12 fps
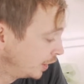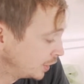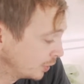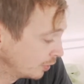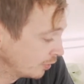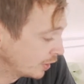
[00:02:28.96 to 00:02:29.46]

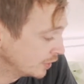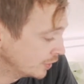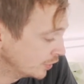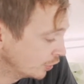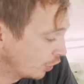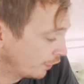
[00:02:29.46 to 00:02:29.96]
So it
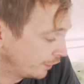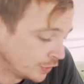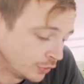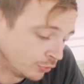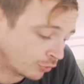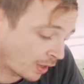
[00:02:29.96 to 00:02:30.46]
runs off the
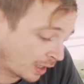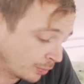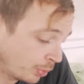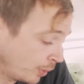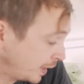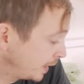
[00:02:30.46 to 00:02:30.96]
new
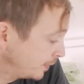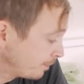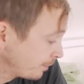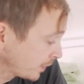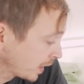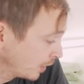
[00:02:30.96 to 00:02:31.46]
crank
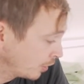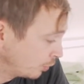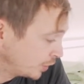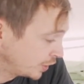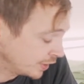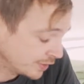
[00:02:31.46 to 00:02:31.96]
pulley
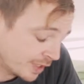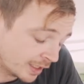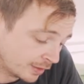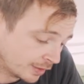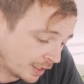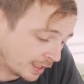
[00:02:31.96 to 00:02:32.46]
which is
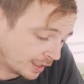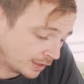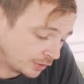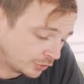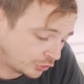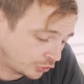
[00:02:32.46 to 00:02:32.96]
then
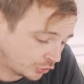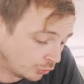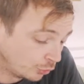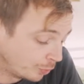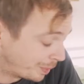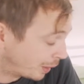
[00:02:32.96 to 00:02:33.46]
a
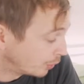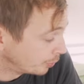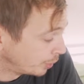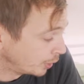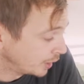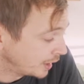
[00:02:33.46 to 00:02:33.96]
dual belt
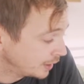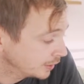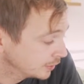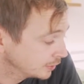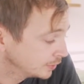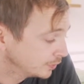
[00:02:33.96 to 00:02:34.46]
pulley.
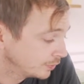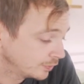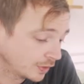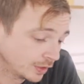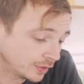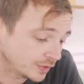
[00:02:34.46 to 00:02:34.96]

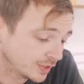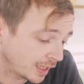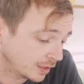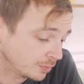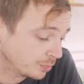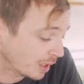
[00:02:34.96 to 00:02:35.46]
The
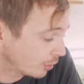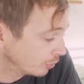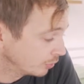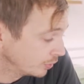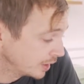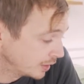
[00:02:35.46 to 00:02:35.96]
second
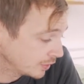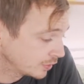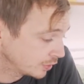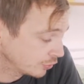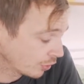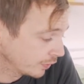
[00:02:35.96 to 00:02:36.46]
belt is
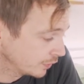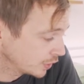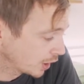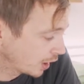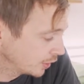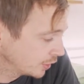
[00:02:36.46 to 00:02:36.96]
to drive a
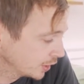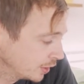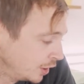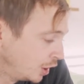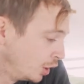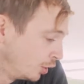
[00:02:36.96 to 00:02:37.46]
charger,
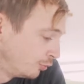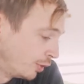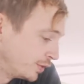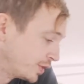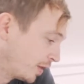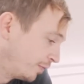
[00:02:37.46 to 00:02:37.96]

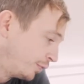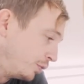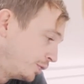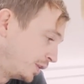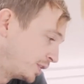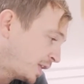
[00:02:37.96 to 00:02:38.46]
runs up
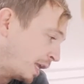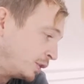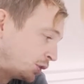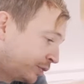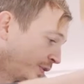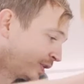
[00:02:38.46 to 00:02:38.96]
through this
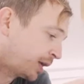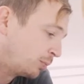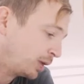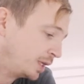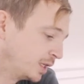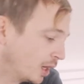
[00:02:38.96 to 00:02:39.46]
tensioner
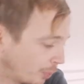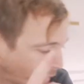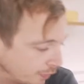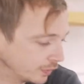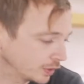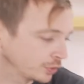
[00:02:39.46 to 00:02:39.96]
assembly, up
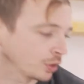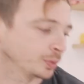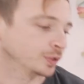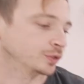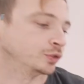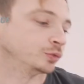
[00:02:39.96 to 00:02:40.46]
over the top of
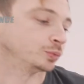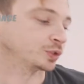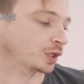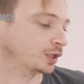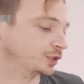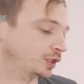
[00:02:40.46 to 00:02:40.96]
the
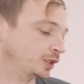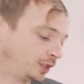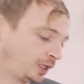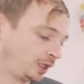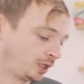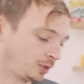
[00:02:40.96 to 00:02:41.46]
supercharger,
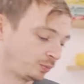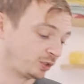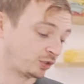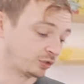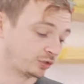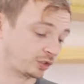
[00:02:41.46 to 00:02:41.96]

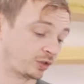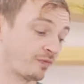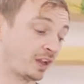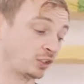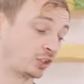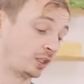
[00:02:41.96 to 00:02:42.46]
because
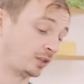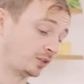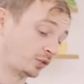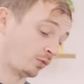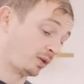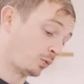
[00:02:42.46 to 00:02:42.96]
conventionally there's
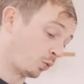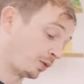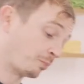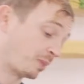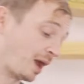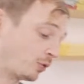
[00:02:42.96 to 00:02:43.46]
only
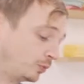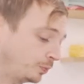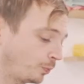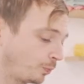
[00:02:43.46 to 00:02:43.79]
one belt,